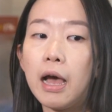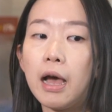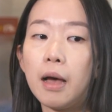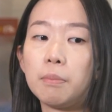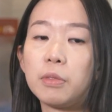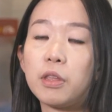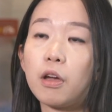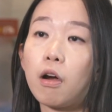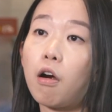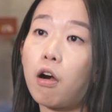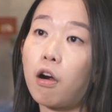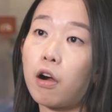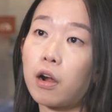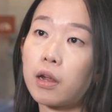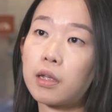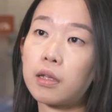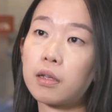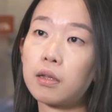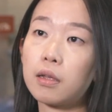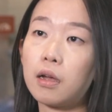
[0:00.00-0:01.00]
The
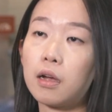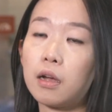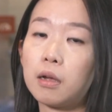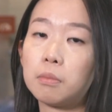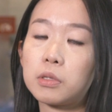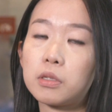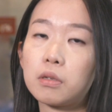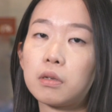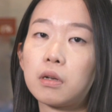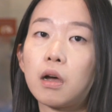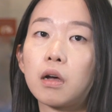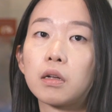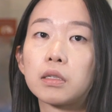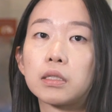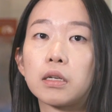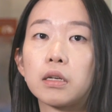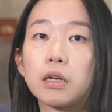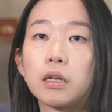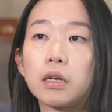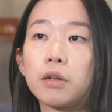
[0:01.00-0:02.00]
ARC, so the
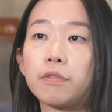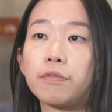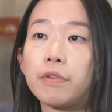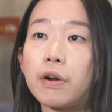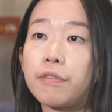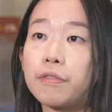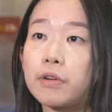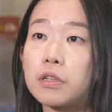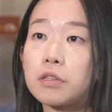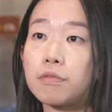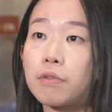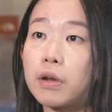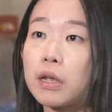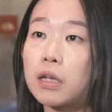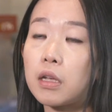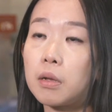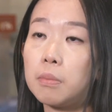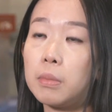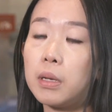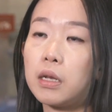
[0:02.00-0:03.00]
Alternative Reference
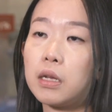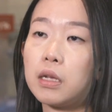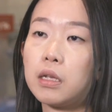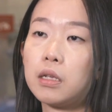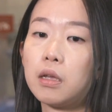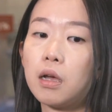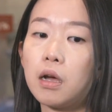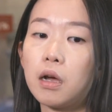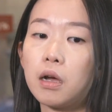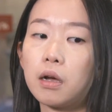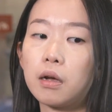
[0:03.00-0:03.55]
Rate Committee,